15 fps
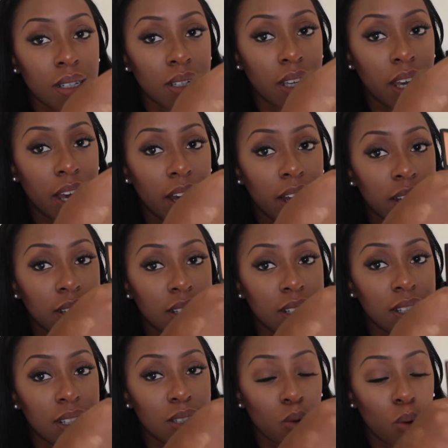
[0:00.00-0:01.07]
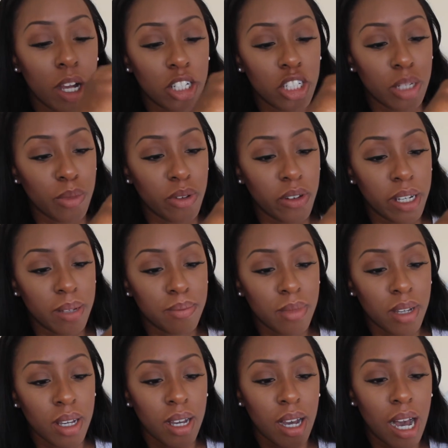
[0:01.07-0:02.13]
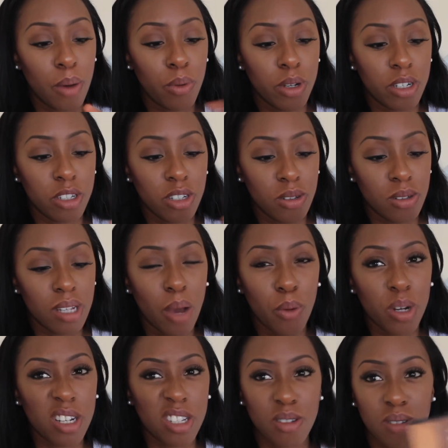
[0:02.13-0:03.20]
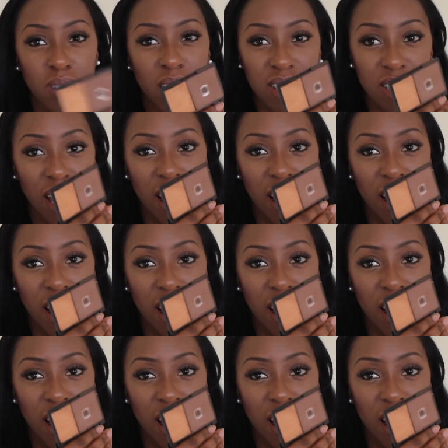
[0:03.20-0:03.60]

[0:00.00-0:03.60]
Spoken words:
Yeah, it's quite shimmery. I wouldn't use it as a